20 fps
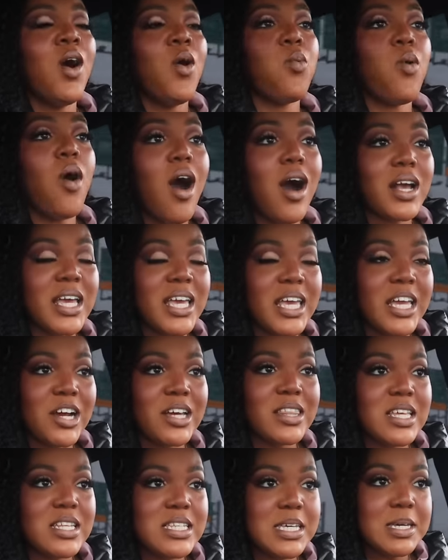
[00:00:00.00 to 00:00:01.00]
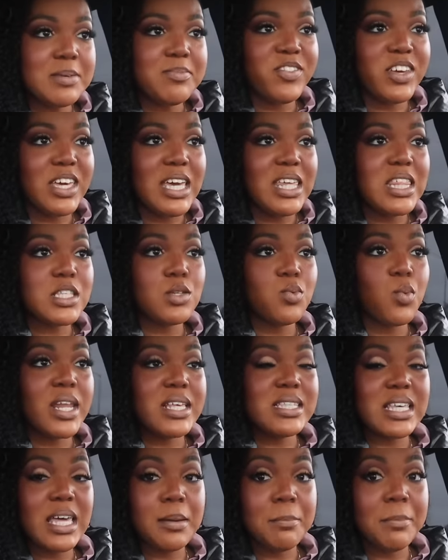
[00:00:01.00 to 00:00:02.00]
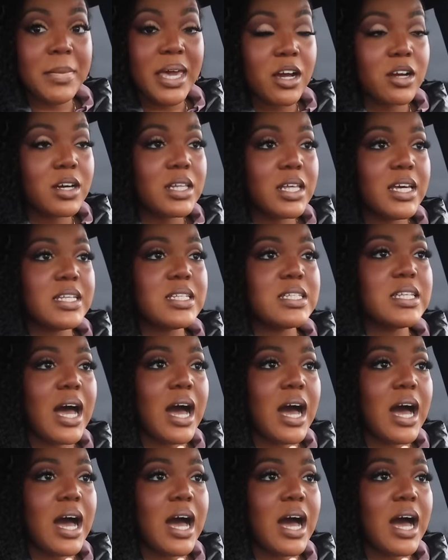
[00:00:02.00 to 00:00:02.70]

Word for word: walk here in the DMV. This one is in Maryland.